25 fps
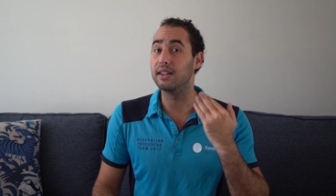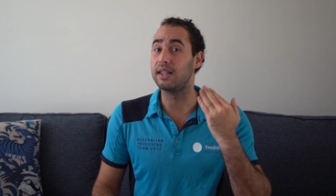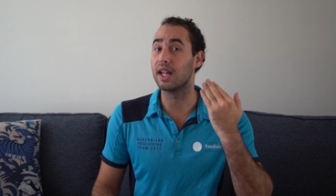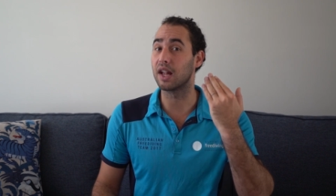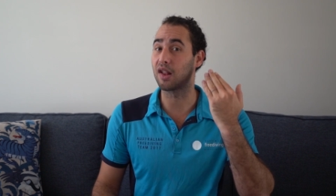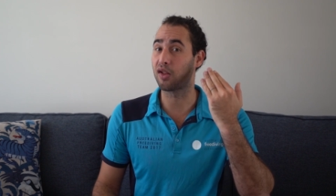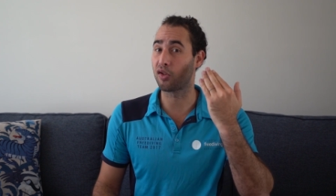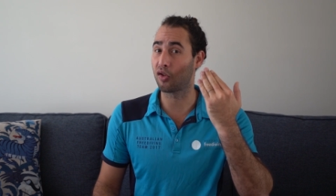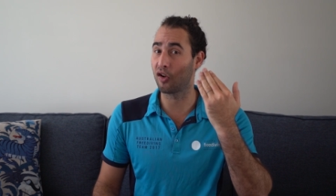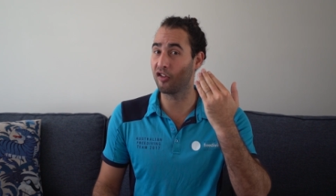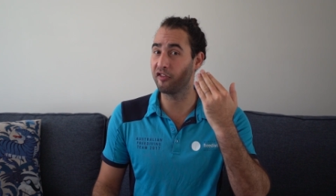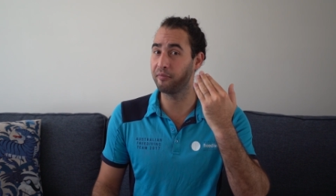
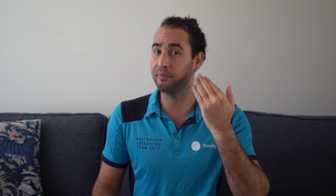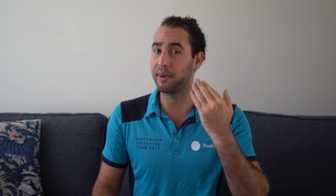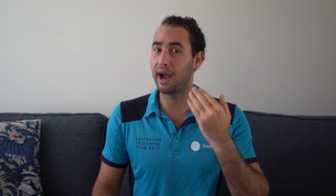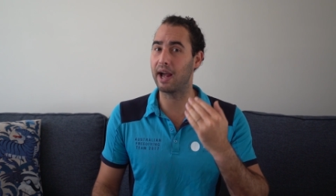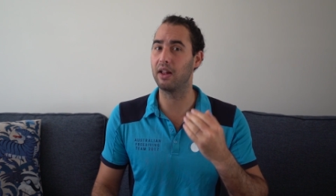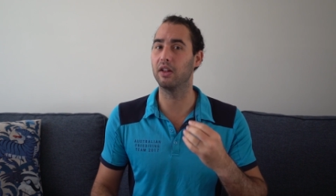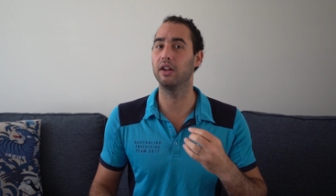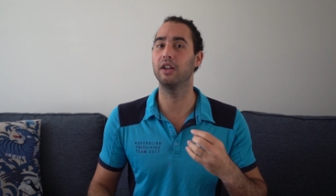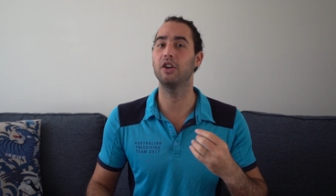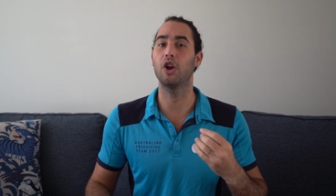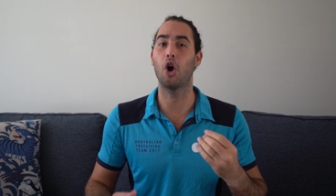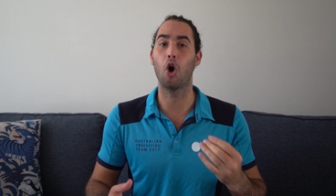their soft
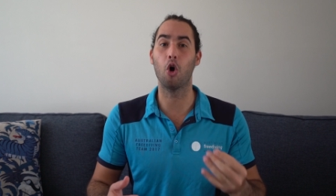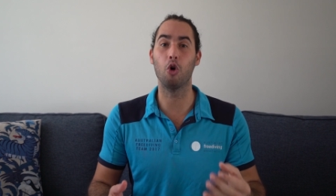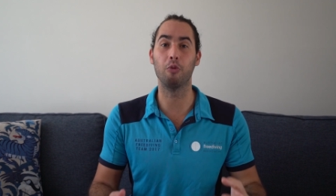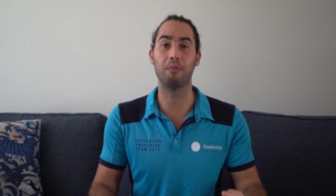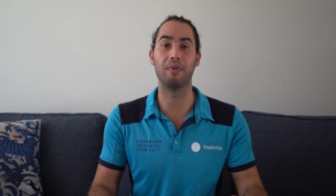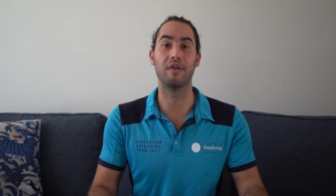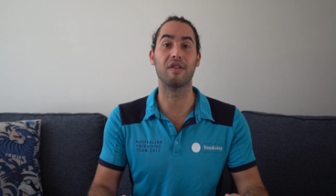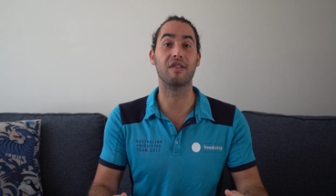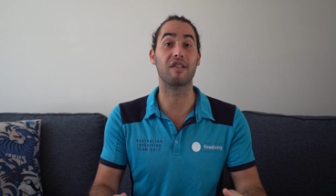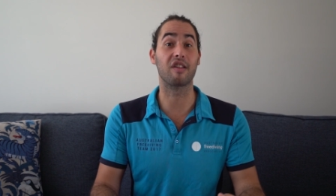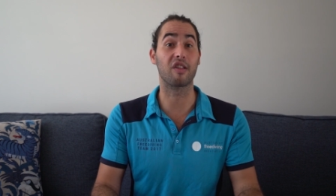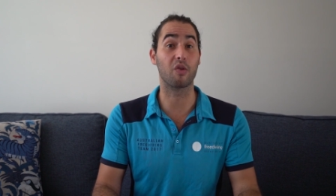palate
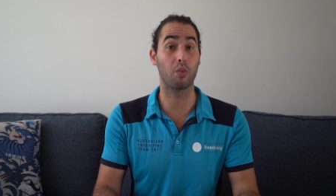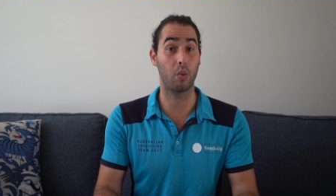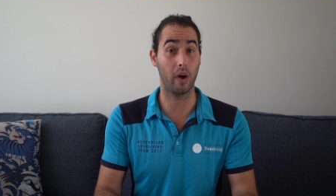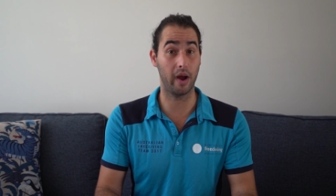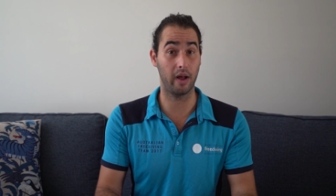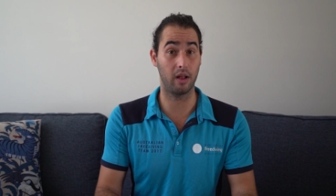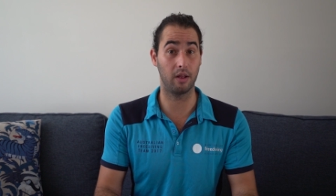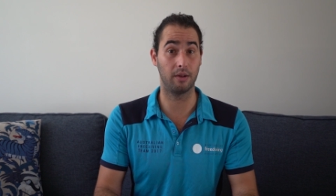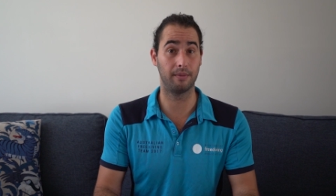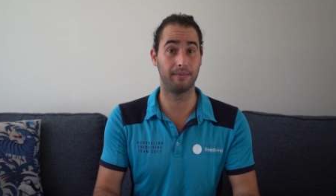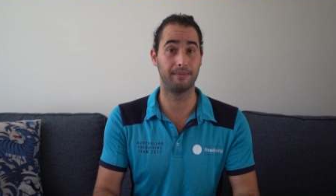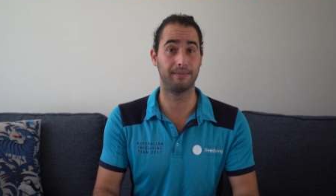opens as
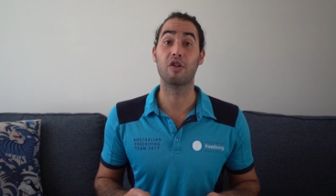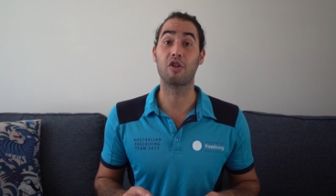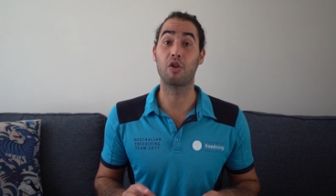well.